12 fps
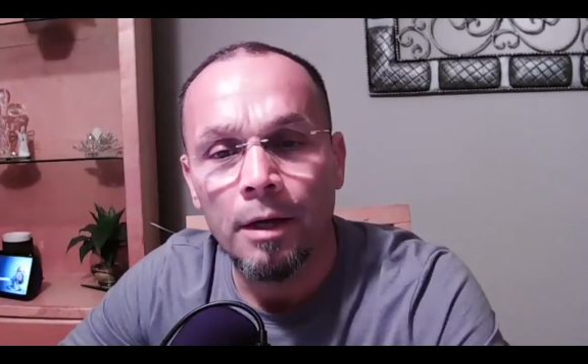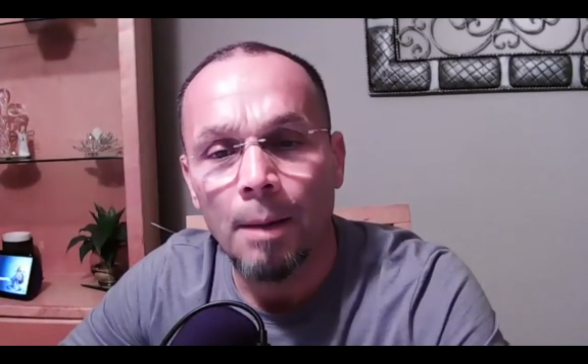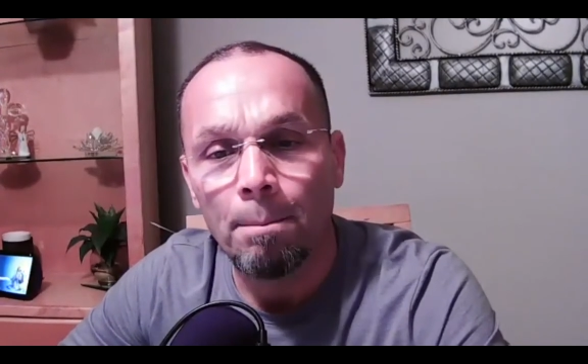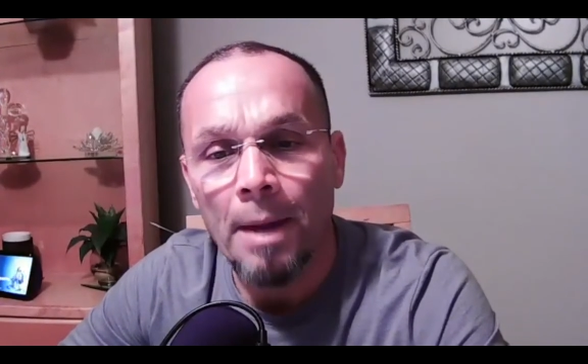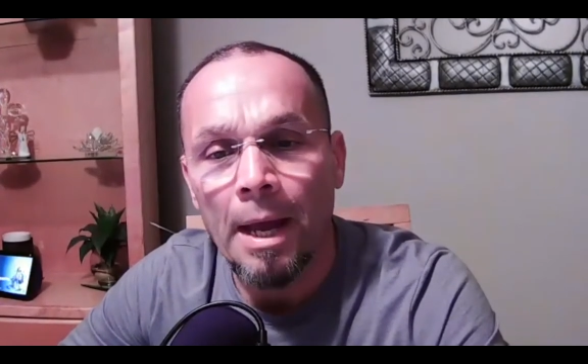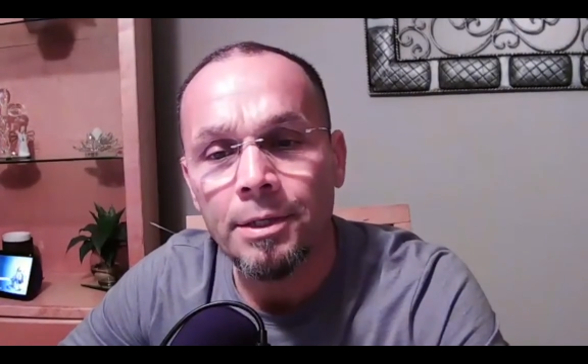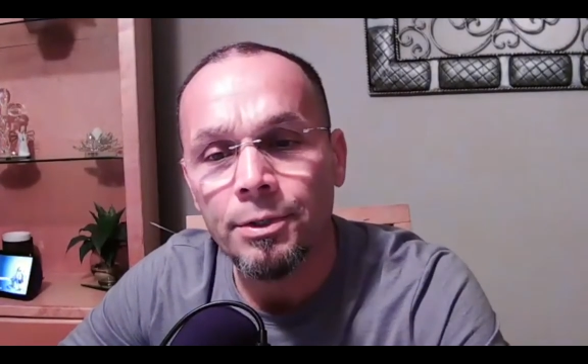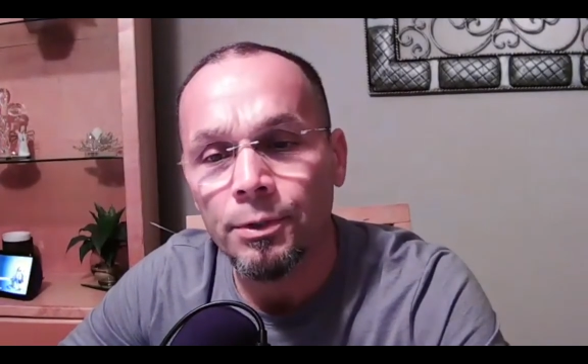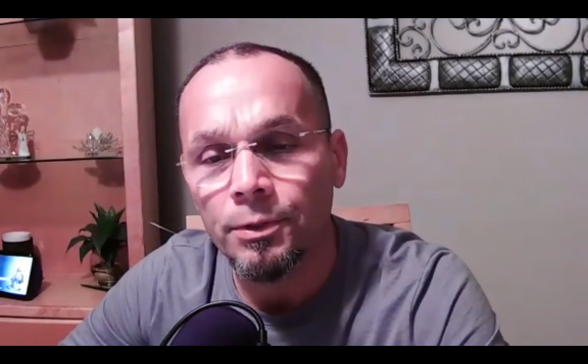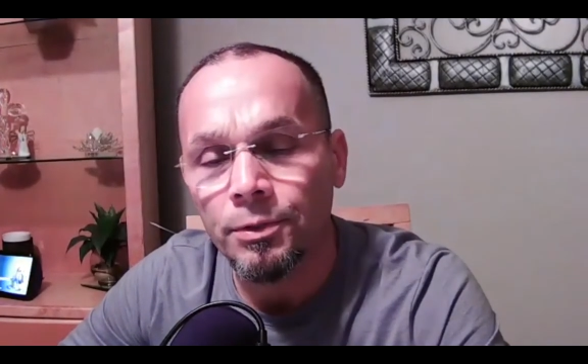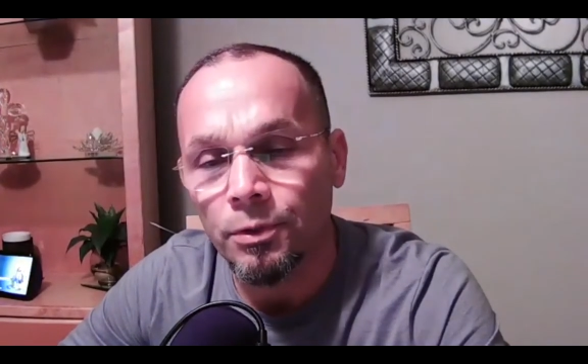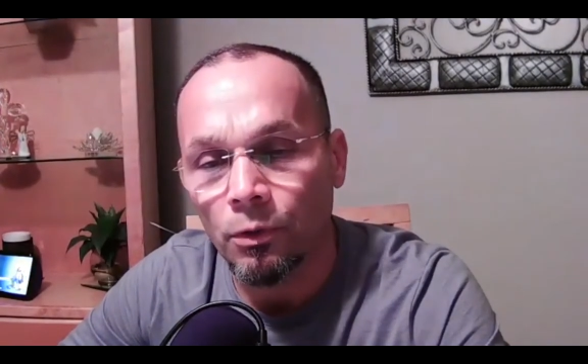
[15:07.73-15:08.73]
A
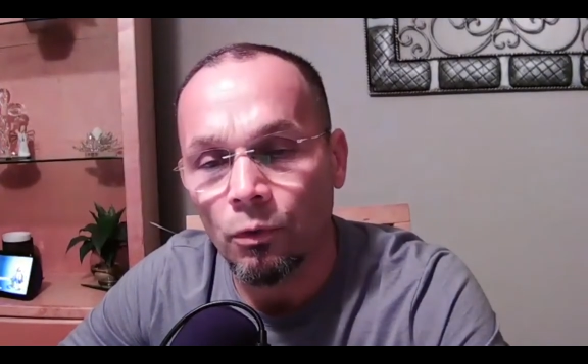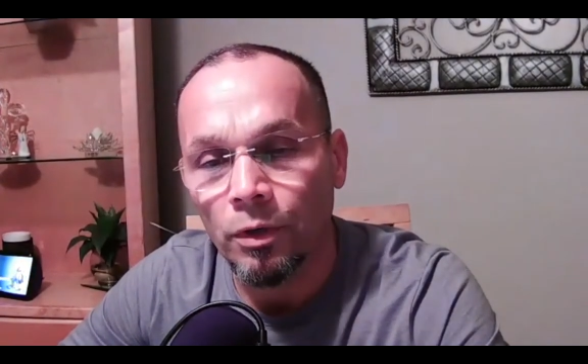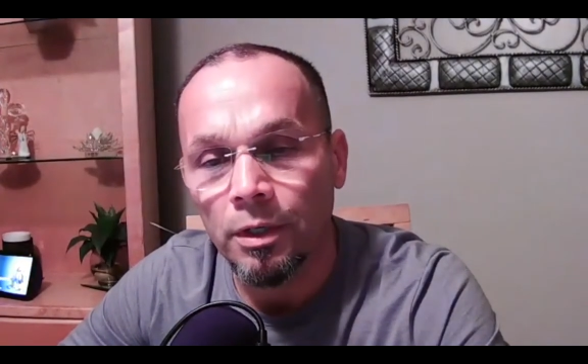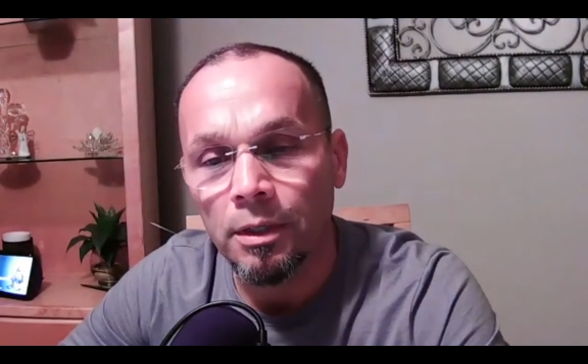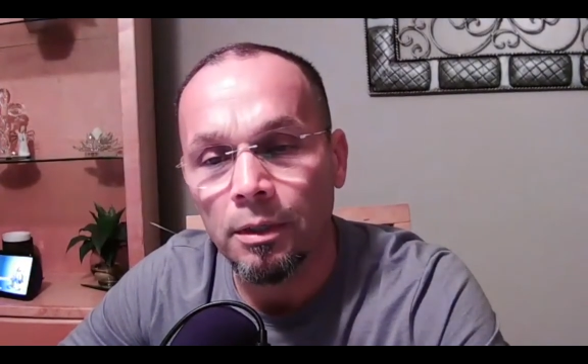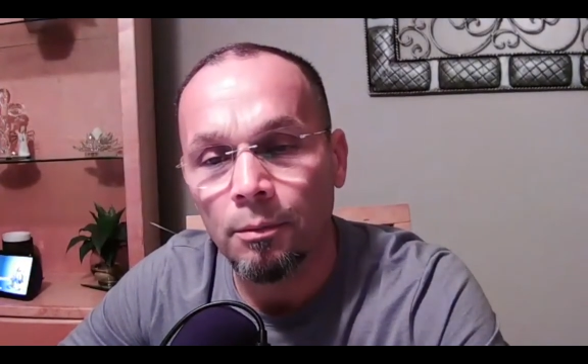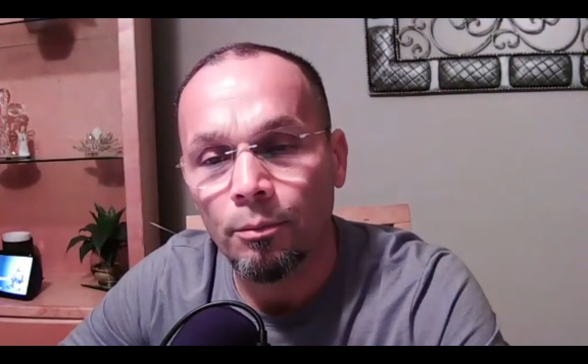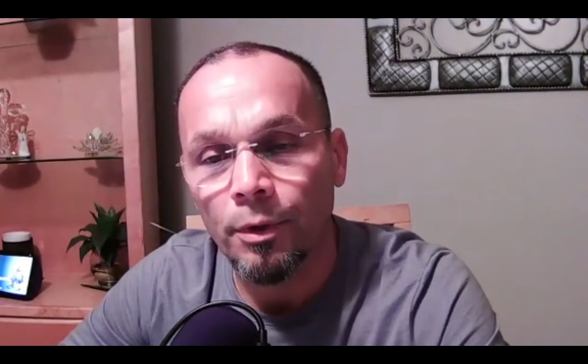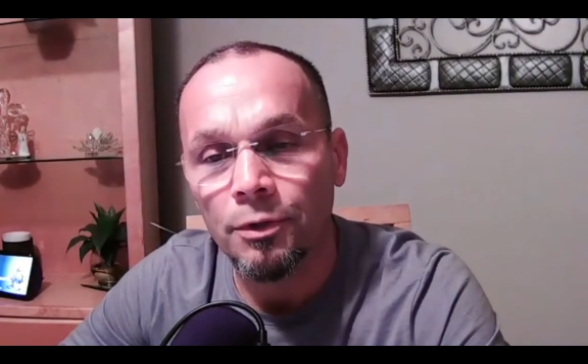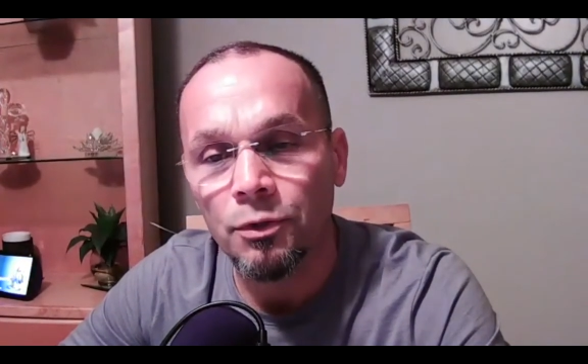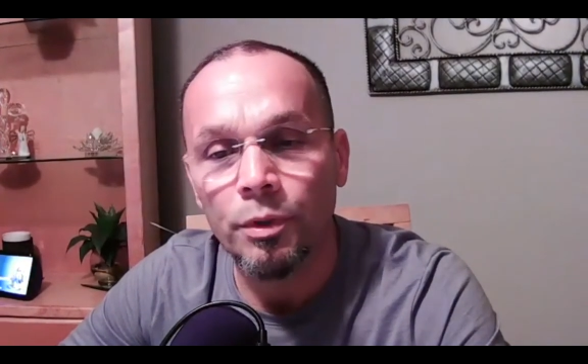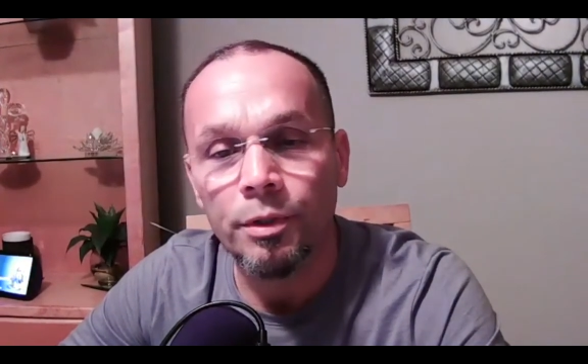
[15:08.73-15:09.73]
bachelor's degree
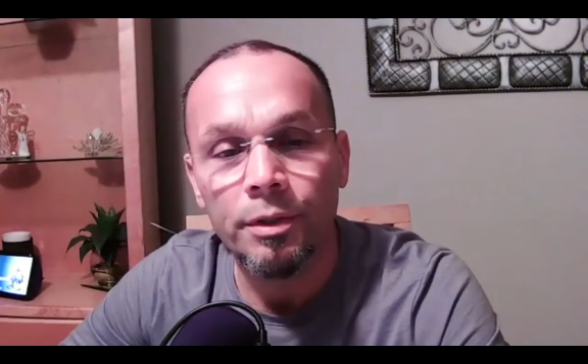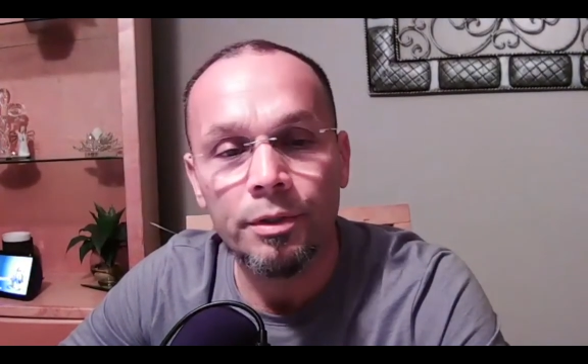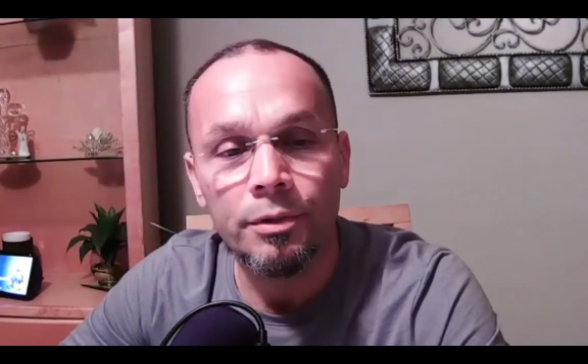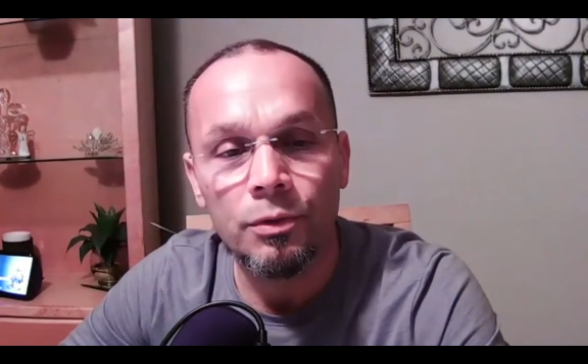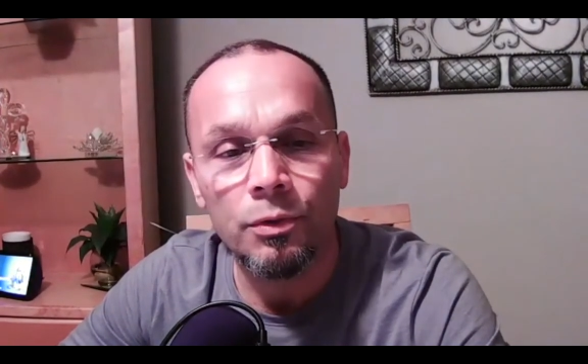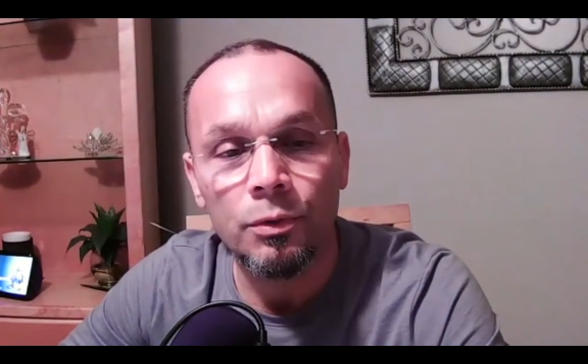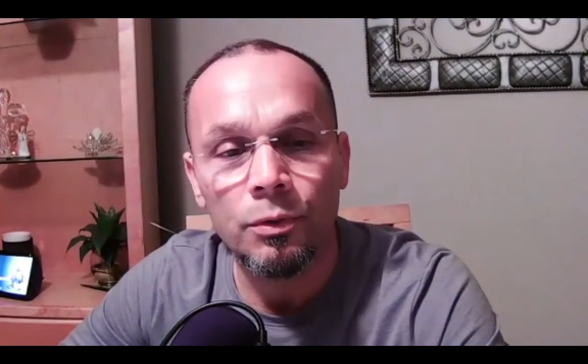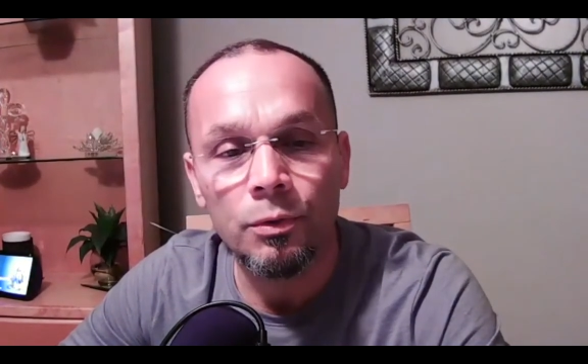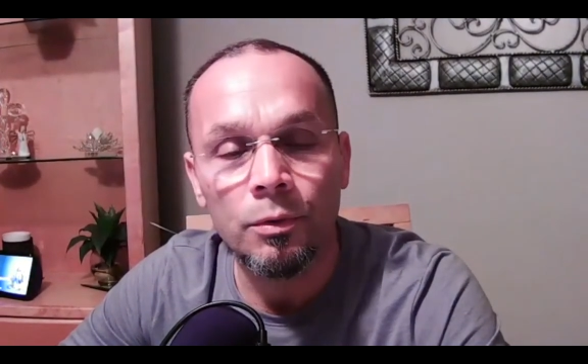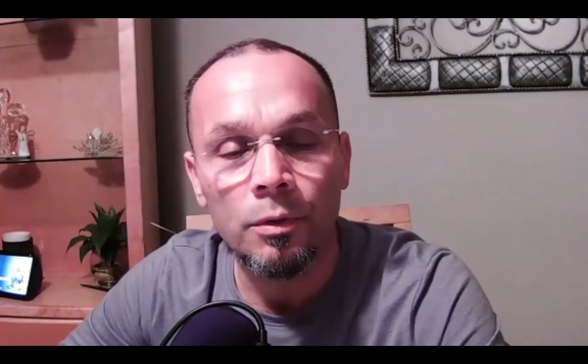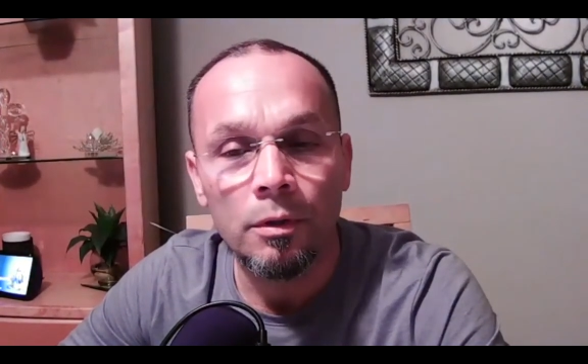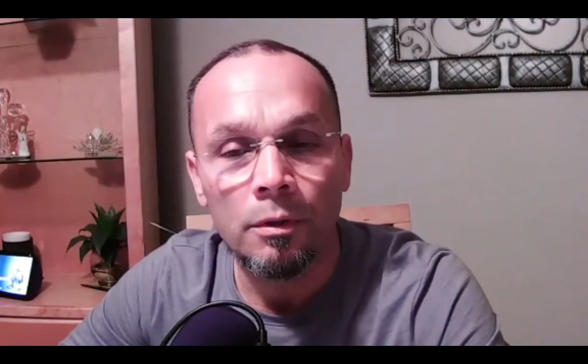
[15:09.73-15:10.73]
bears witness to